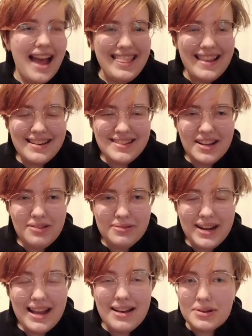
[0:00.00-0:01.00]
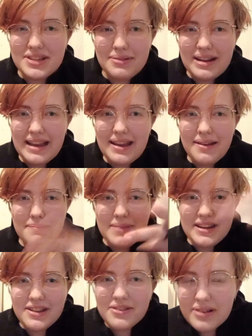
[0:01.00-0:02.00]
And that is all for now, so I
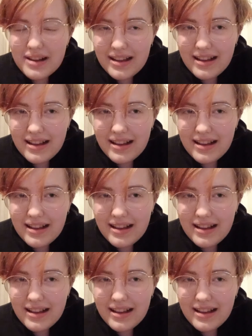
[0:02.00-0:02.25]
bid you